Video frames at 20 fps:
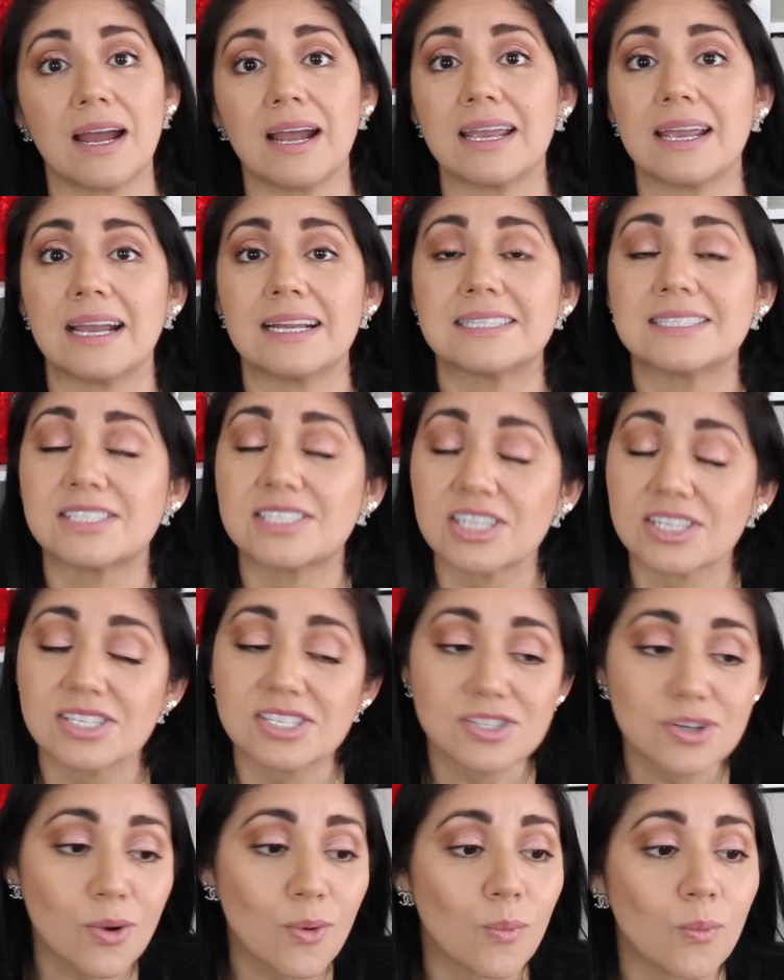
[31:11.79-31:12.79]
I, I
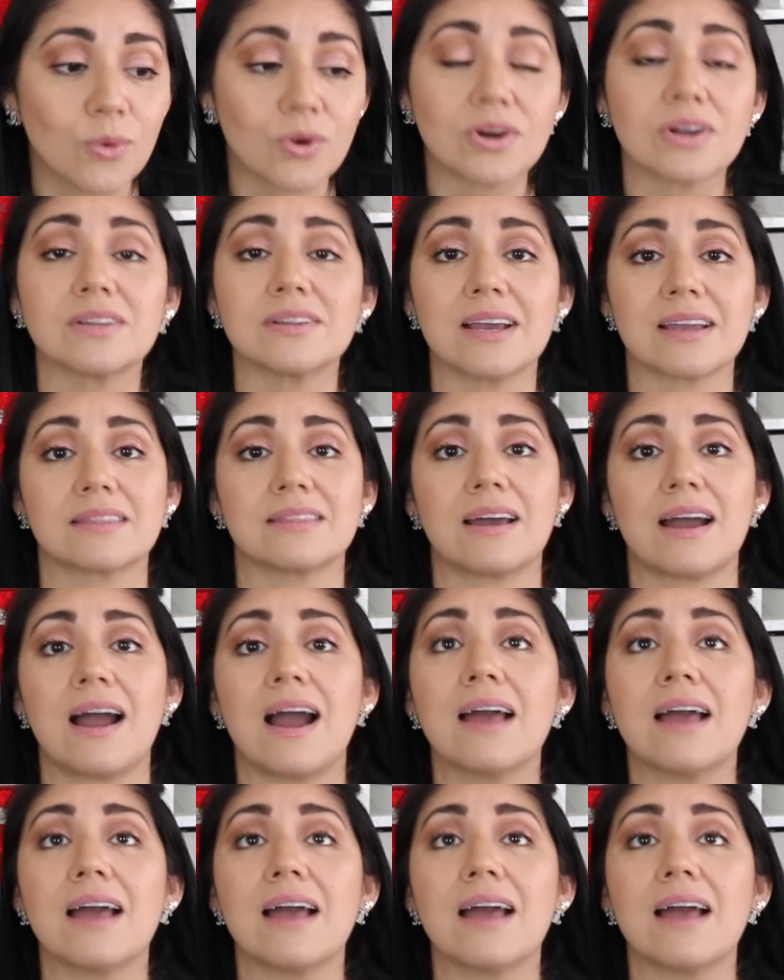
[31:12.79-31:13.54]
just don't work like that.